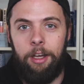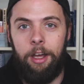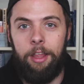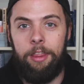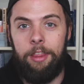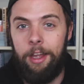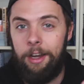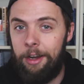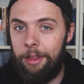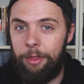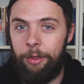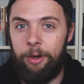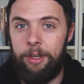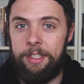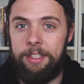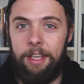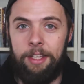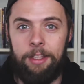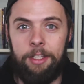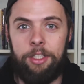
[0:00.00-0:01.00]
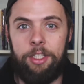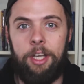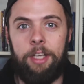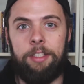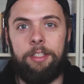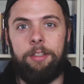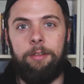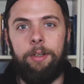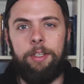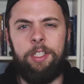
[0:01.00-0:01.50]
And then I thought I'd take the
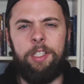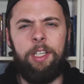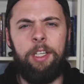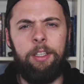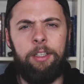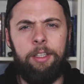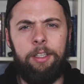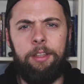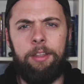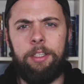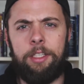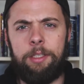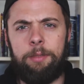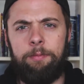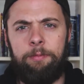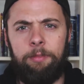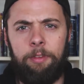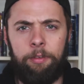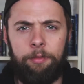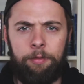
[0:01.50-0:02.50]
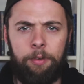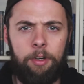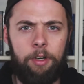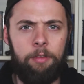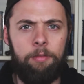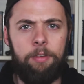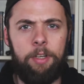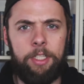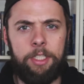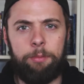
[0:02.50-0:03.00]
chance to actually clean the front
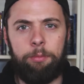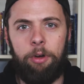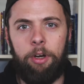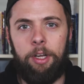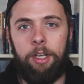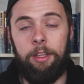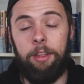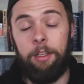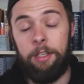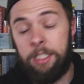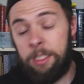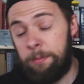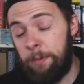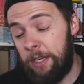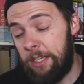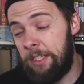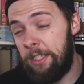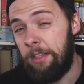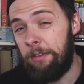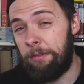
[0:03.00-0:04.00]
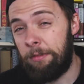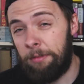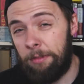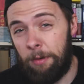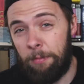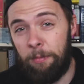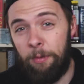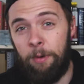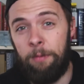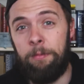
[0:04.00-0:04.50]
and rear sprocket. Especially the
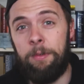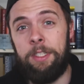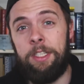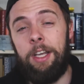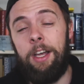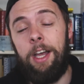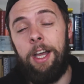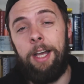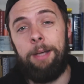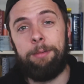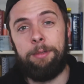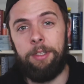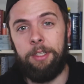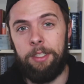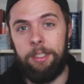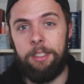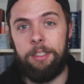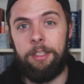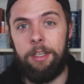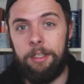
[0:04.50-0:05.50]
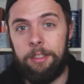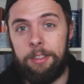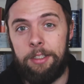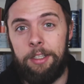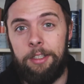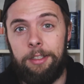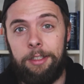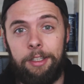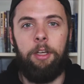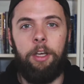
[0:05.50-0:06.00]
front one was absolutely
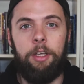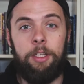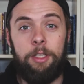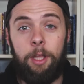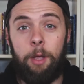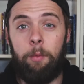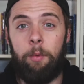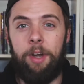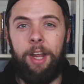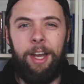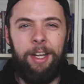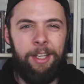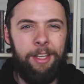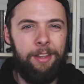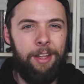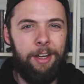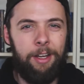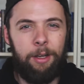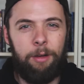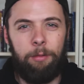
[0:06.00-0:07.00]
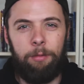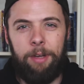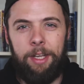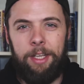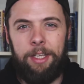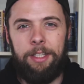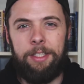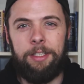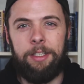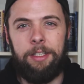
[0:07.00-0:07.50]
disgusting. And you don't want any of that
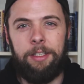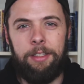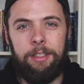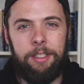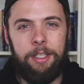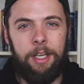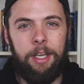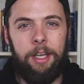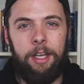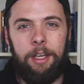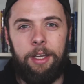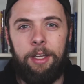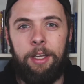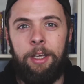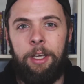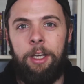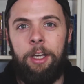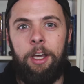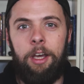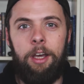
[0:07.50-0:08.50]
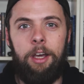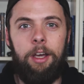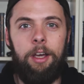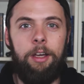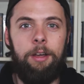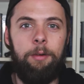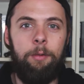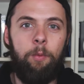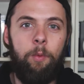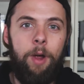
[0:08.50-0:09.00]
grease and dirt
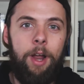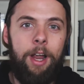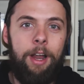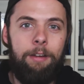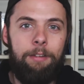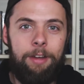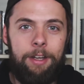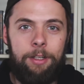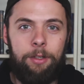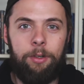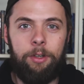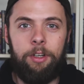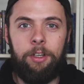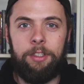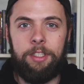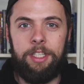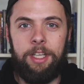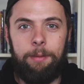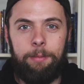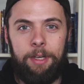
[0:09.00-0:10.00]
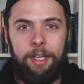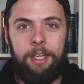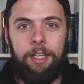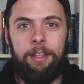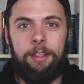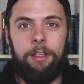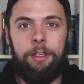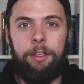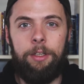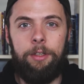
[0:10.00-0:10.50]
wearing or contaminating
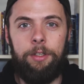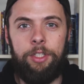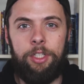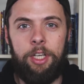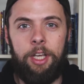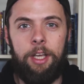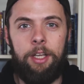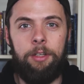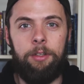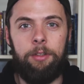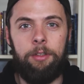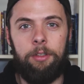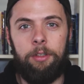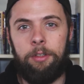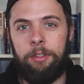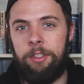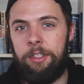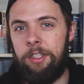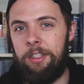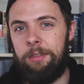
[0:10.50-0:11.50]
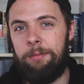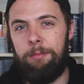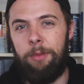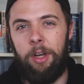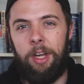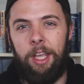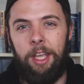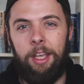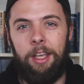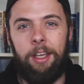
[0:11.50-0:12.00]
the new chain, or just
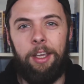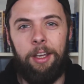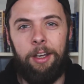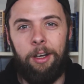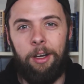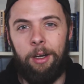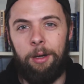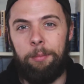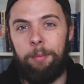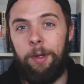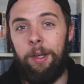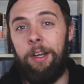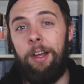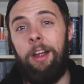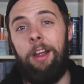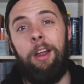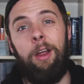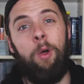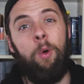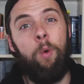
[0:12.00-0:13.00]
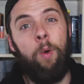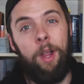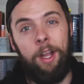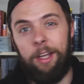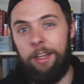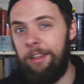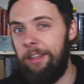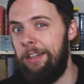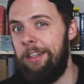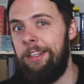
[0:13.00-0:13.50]
muckying it up
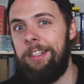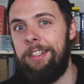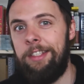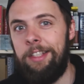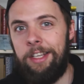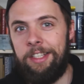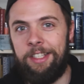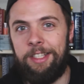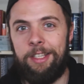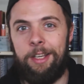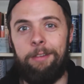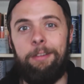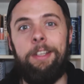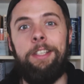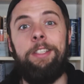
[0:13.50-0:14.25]
quicker than is necessary.